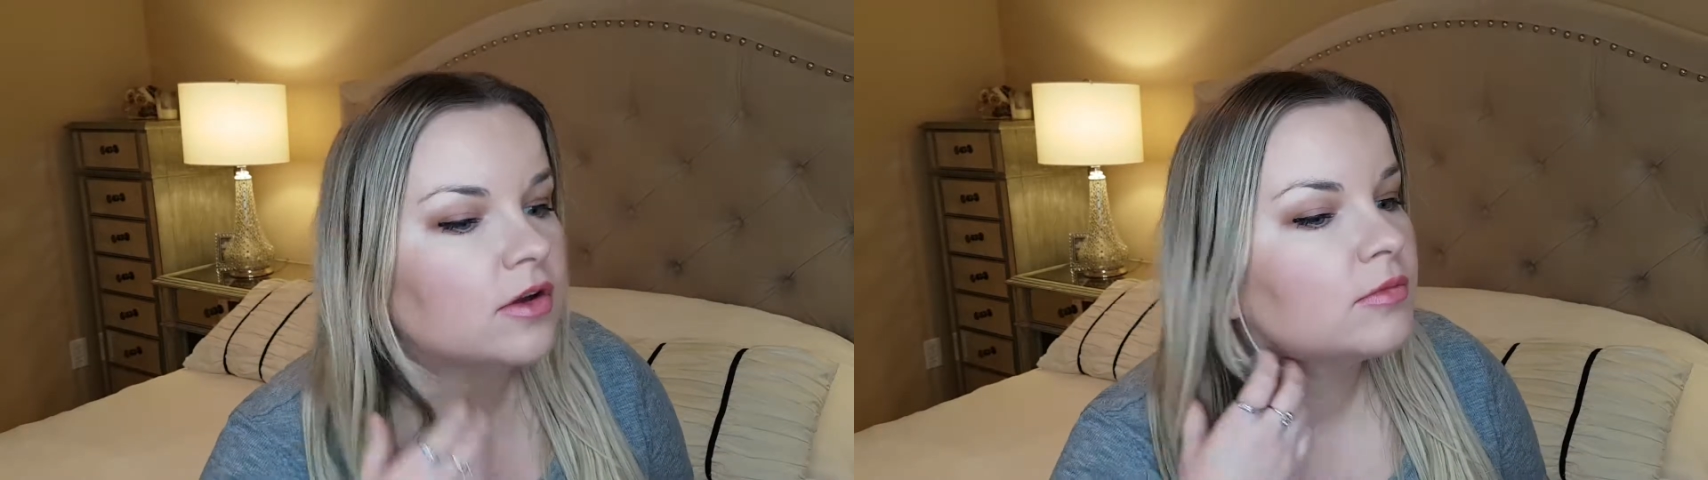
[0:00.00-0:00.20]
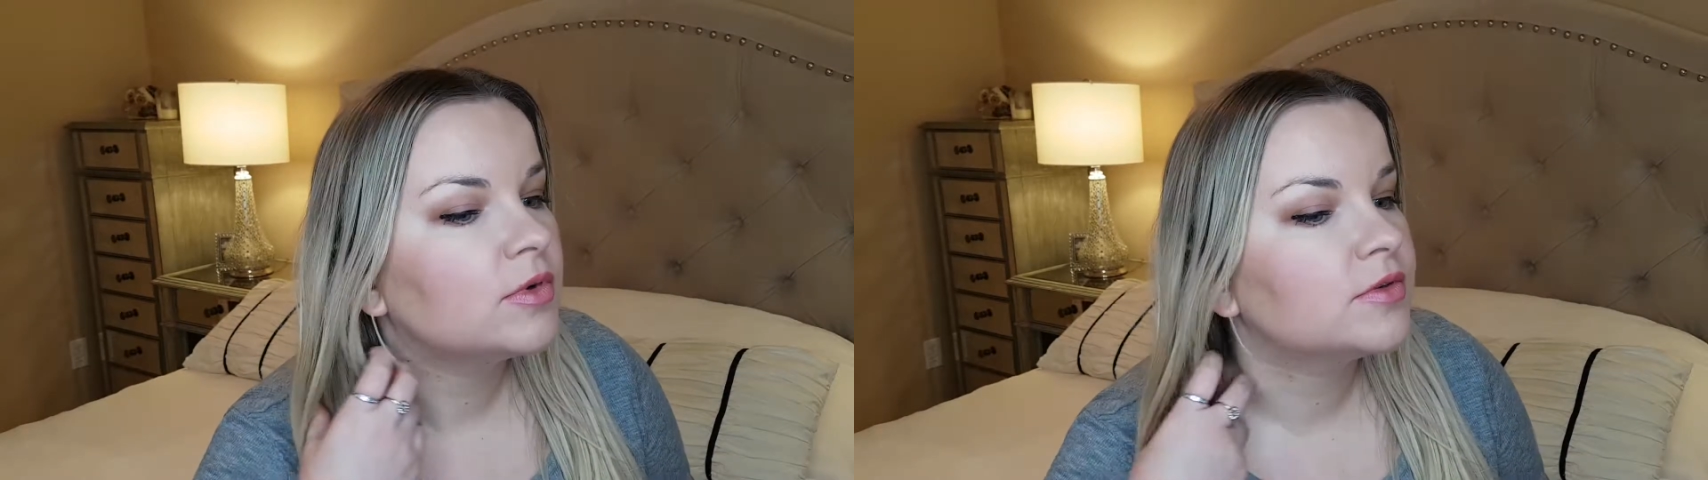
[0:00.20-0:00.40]

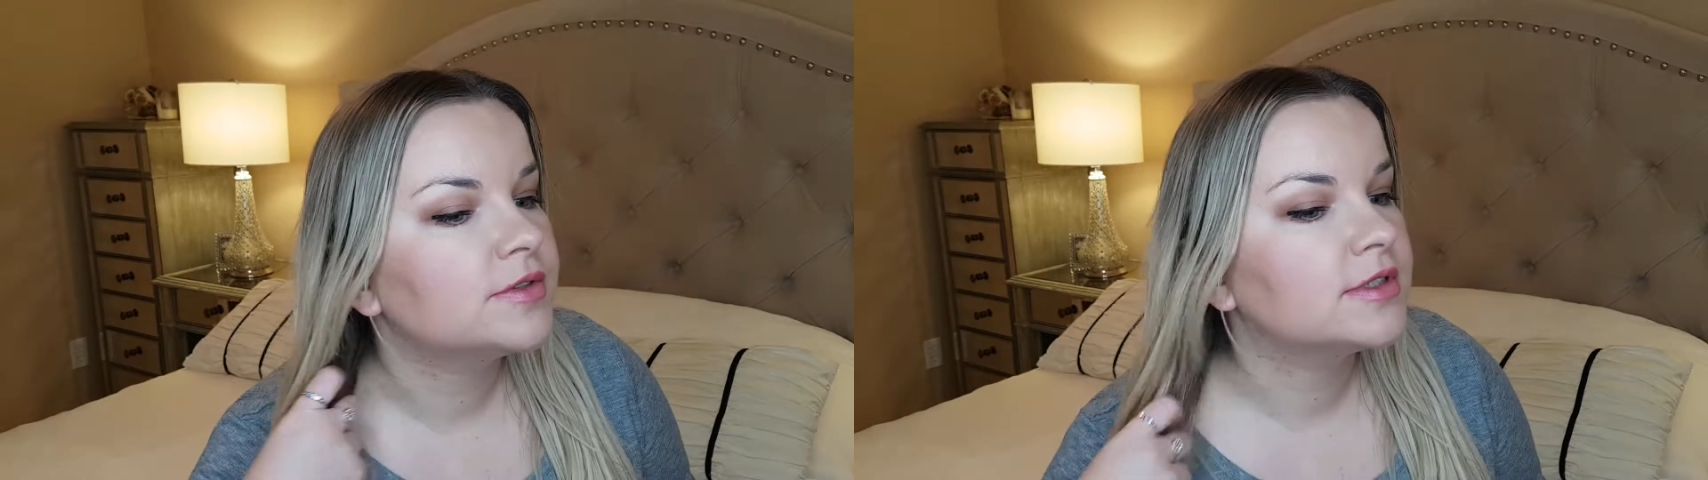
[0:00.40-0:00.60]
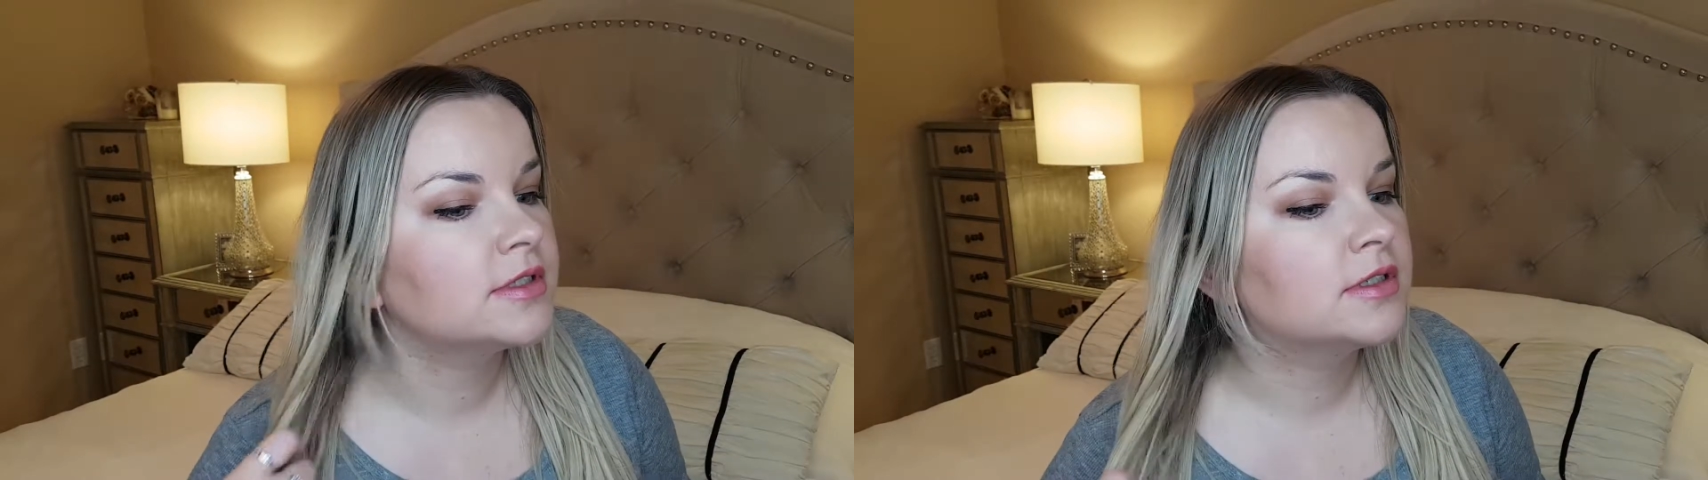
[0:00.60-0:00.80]

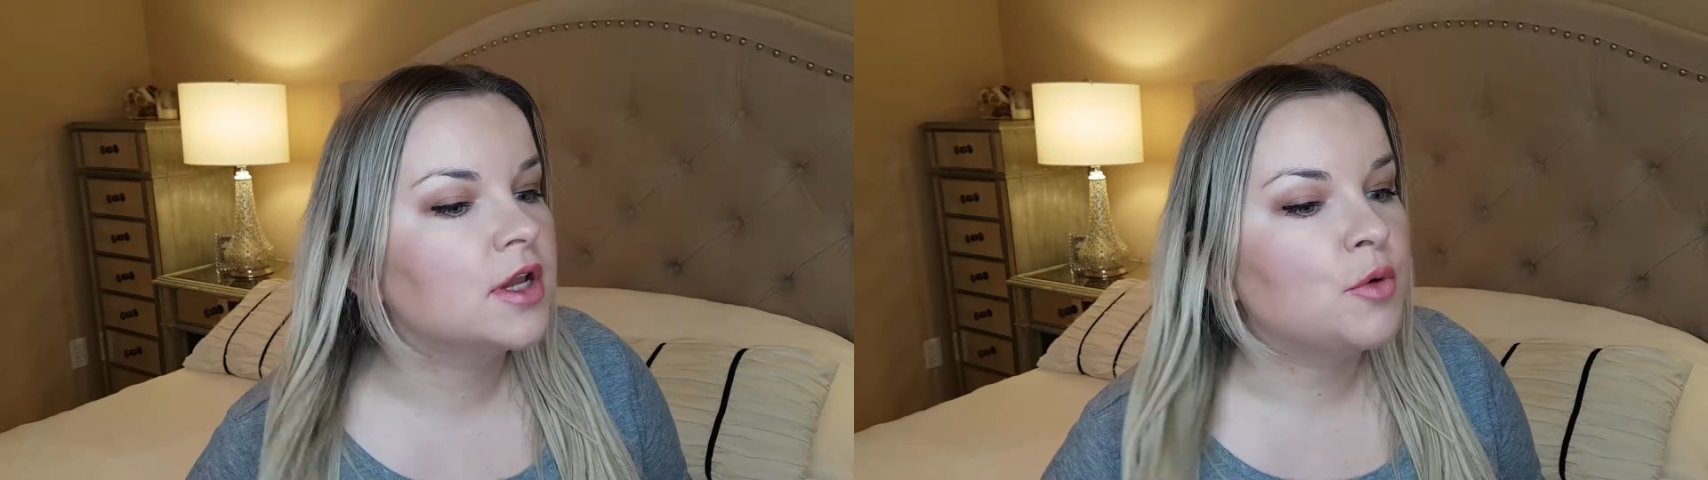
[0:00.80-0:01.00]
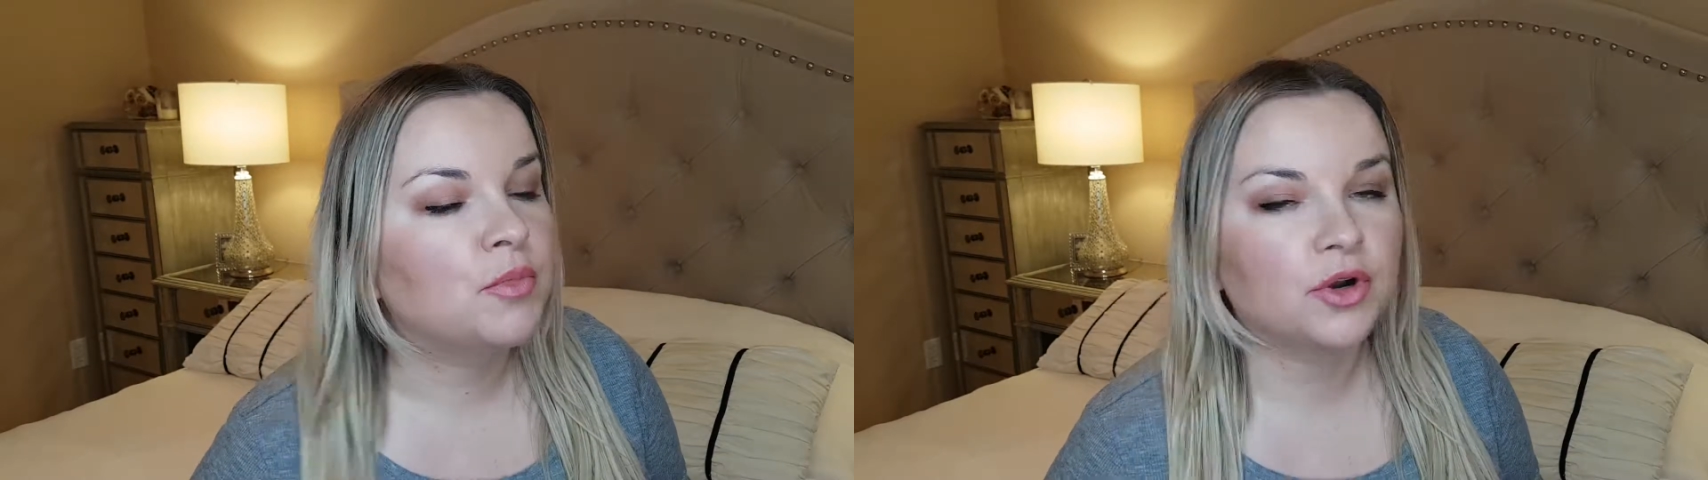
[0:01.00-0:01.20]
almost
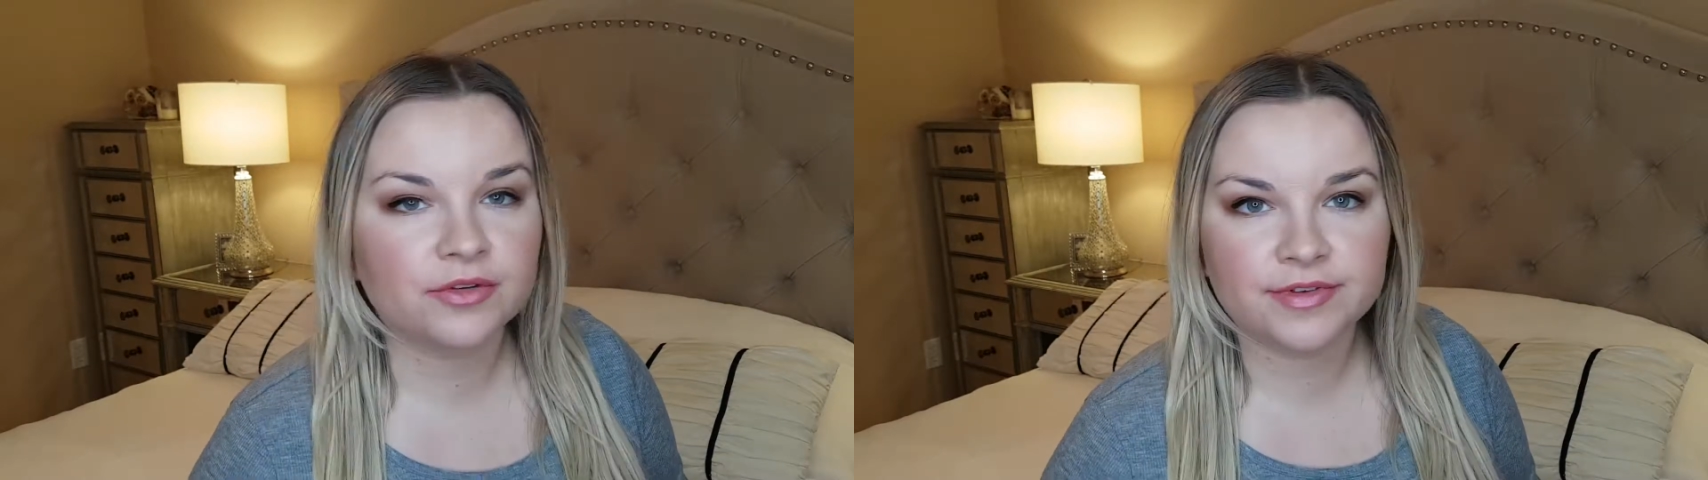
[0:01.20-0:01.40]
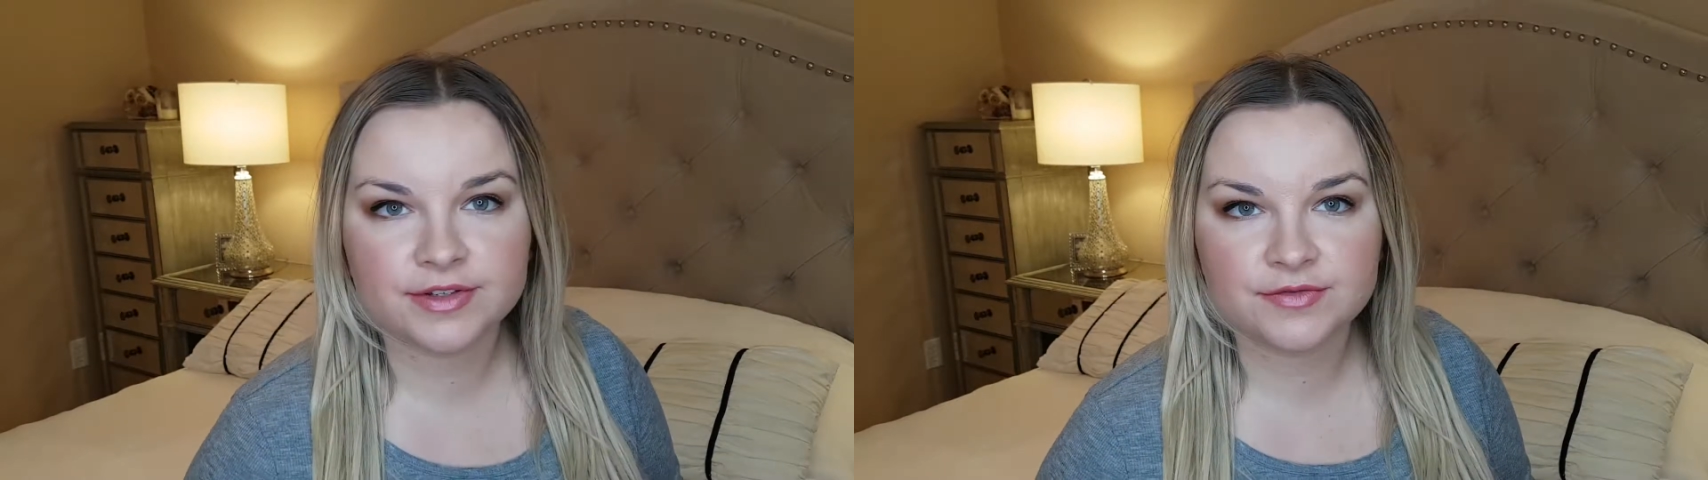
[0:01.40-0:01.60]

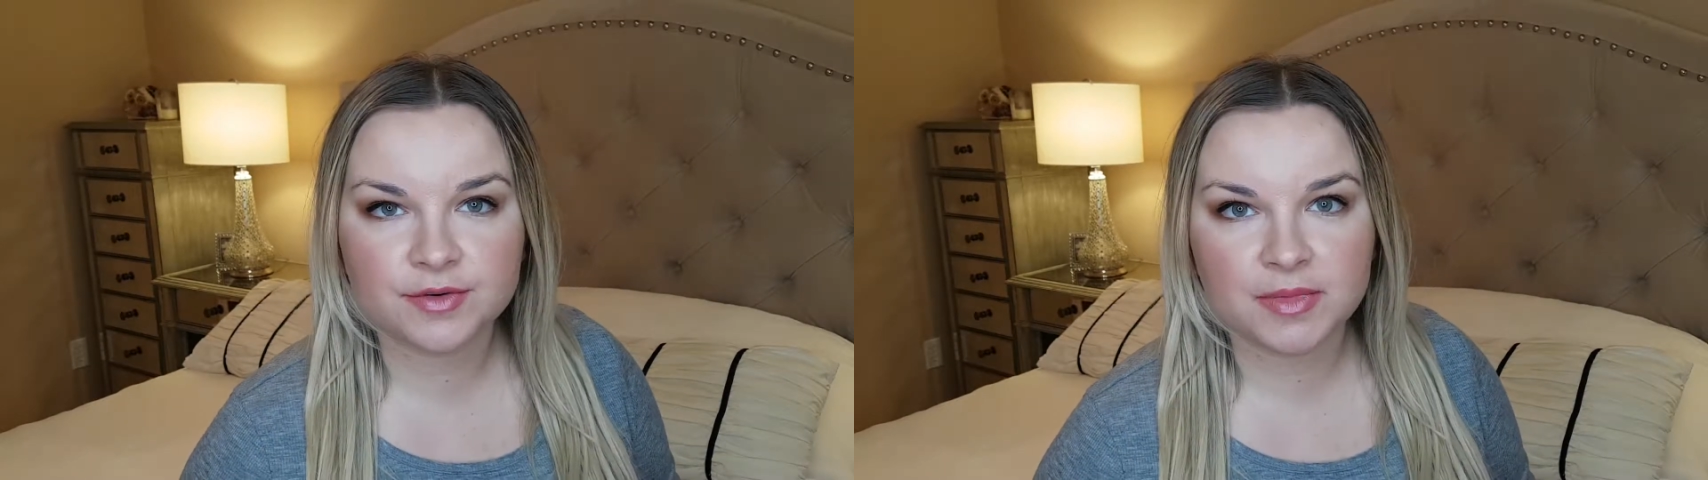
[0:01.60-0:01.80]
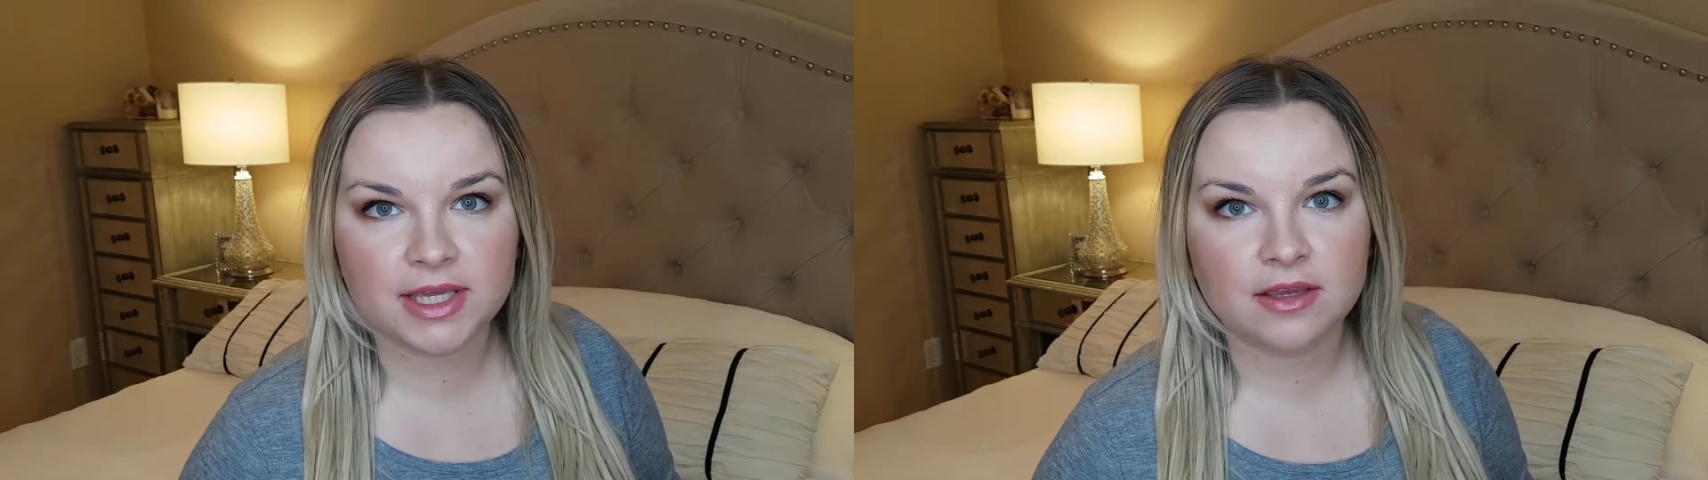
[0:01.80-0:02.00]
perfect
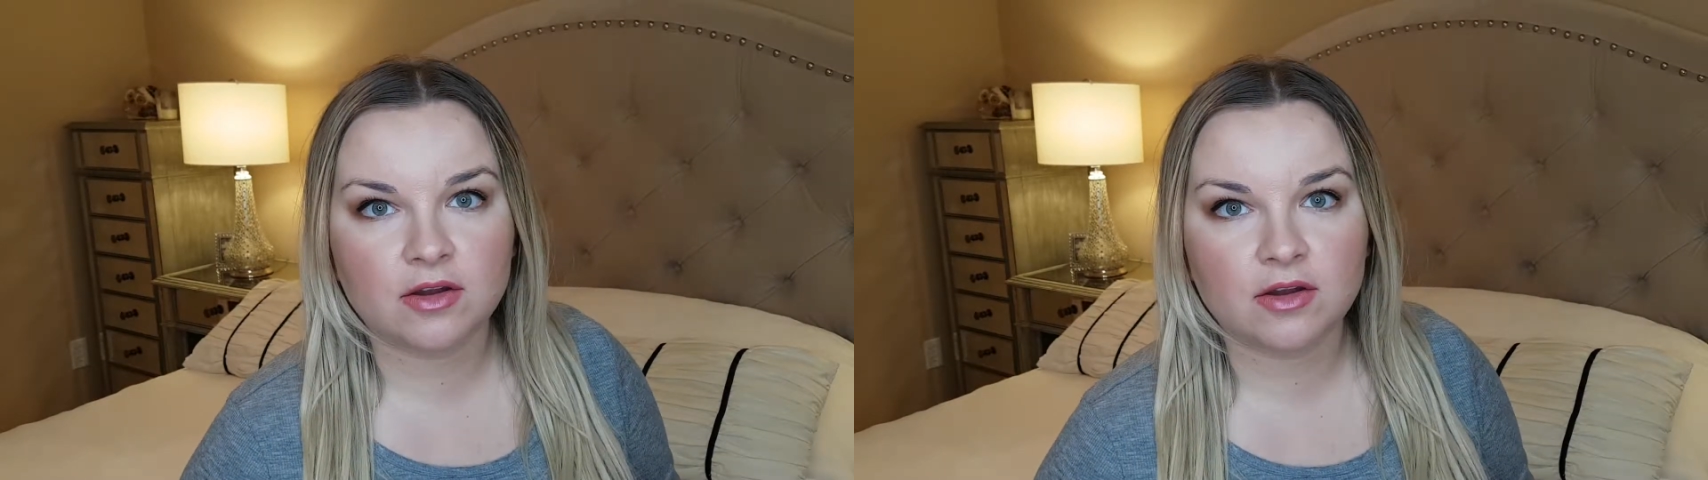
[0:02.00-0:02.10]
for me.